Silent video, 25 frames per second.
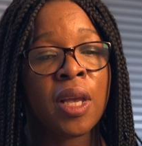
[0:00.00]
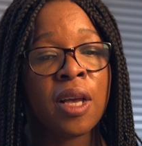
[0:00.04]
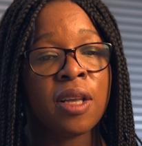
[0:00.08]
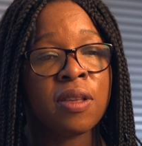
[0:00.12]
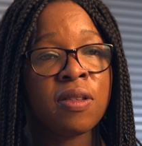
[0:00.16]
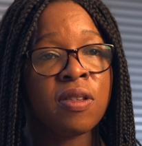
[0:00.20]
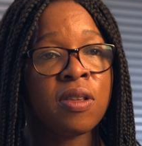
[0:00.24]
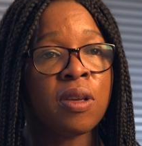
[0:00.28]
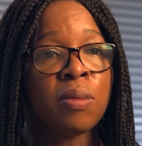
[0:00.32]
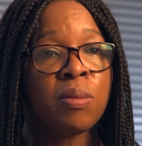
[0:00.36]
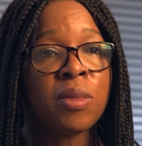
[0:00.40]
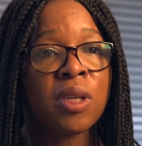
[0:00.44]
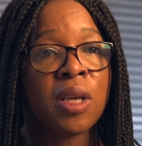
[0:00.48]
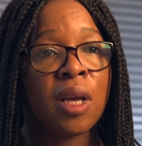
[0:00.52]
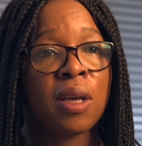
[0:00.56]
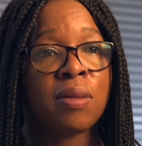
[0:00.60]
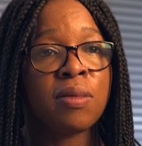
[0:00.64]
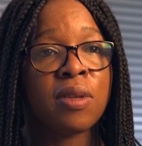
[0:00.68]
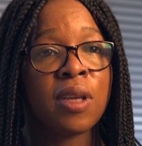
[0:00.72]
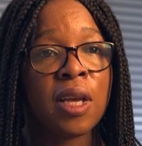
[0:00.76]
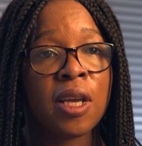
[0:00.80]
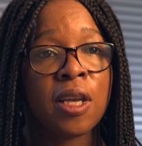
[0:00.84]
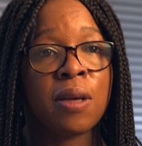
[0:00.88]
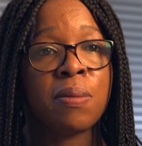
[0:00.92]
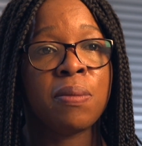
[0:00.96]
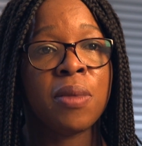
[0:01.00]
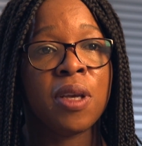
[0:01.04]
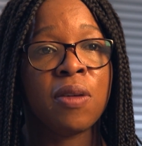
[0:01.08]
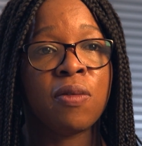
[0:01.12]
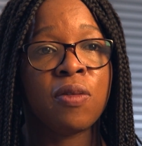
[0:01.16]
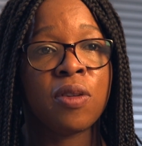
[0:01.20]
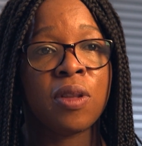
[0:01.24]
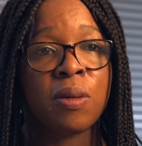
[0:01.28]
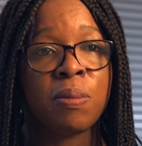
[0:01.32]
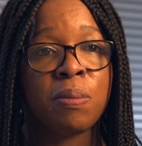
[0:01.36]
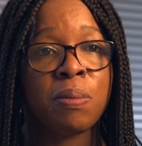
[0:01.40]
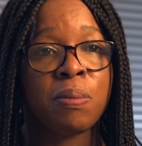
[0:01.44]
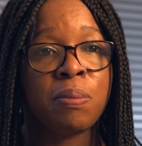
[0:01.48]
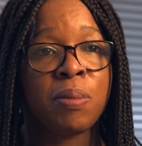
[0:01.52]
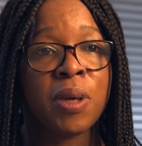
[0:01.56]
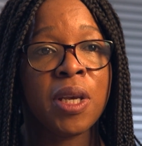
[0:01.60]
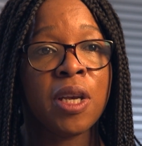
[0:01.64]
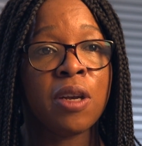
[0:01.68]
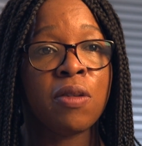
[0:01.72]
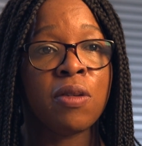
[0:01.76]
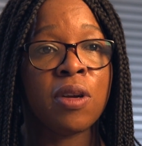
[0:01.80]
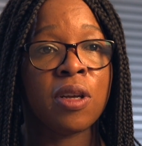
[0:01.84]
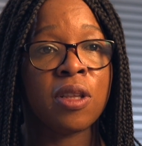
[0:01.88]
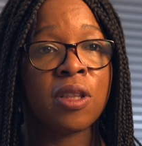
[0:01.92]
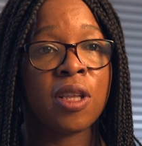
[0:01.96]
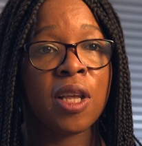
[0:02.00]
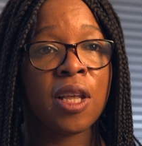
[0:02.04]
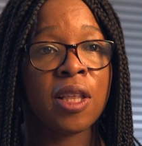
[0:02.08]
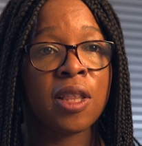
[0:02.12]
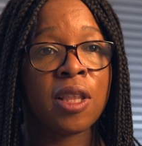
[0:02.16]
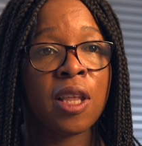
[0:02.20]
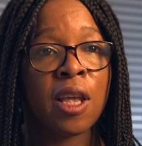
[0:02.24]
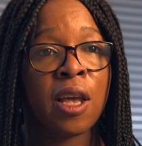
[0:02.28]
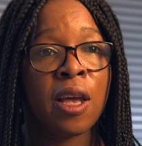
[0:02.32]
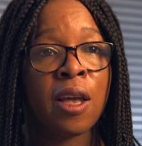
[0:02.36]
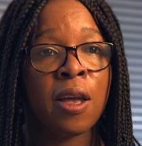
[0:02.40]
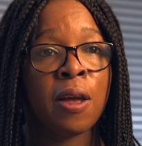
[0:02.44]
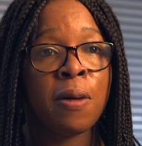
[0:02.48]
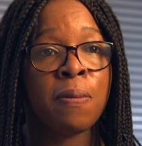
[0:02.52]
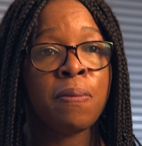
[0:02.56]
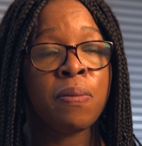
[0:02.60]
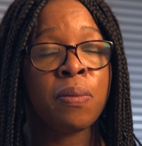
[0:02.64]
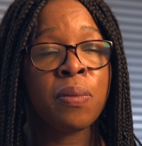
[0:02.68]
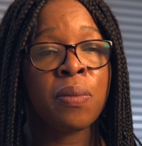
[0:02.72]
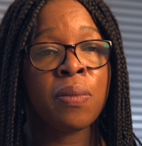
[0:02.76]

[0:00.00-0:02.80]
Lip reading: And sometimes that can be for the period that they're